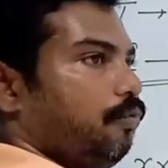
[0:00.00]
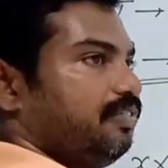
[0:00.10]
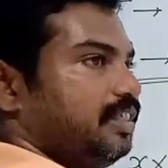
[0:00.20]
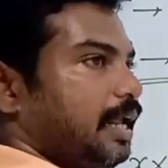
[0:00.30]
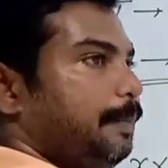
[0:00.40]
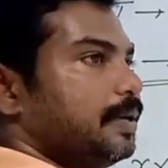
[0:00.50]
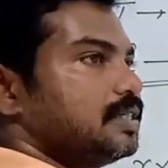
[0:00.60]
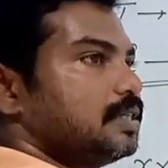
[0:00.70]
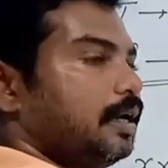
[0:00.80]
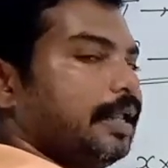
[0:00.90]

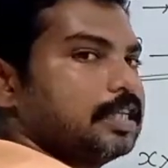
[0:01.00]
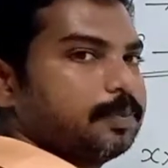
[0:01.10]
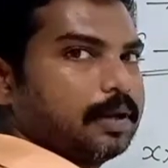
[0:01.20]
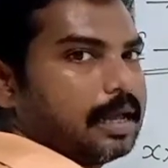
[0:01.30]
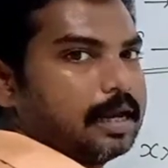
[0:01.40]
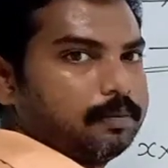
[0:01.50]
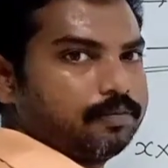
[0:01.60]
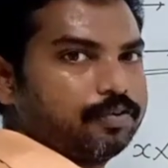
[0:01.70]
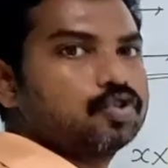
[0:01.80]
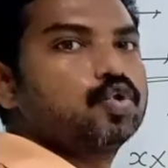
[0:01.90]
3% per
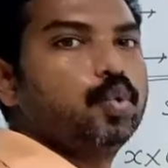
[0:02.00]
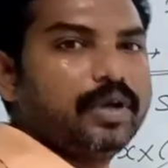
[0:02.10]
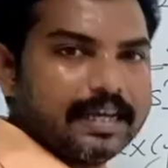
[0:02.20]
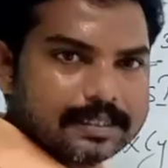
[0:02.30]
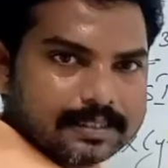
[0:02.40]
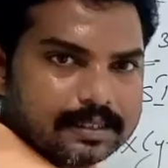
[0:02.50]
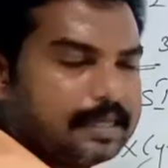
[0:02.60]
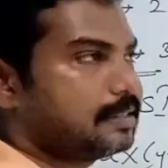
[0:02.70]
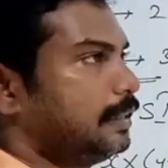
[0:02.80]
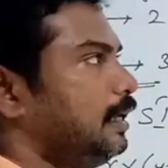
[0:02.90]
annum for 2 years
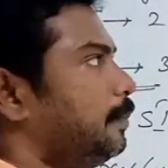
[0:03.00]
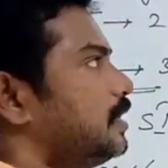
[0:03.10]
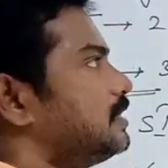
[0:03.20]
is nothing but